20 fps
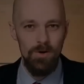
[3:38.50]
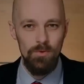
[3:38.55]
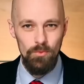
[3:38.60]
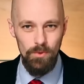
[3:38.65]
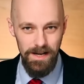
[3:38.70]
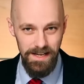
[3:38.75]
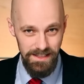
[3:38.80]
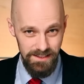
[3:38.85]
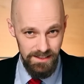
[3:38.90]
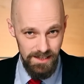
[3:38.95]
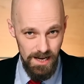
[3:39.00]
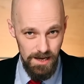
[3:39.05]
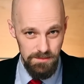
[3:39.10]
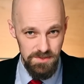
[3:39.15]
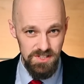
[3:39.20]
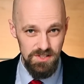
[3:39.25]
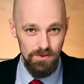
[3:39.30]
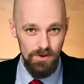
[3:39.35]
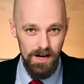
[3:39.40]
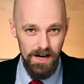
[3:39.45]
When it
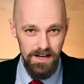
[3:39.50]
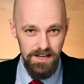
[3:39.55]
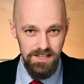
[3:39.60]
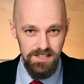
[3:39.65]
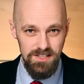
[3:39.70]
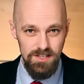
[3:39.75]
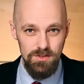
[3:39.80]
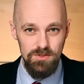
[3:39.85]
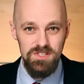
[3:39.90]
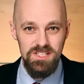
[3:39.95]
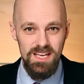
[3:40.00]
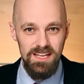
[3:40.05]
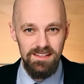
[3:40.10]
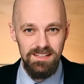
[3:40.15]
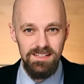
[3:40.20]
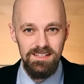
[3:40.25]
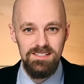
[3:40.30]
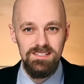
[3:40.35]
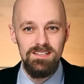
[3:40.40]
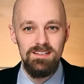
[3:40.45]
comes to ISO
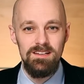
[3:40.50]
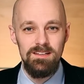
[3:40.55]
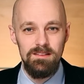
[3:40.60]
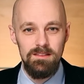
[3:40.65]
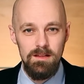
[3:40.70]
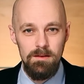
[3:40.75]
settings,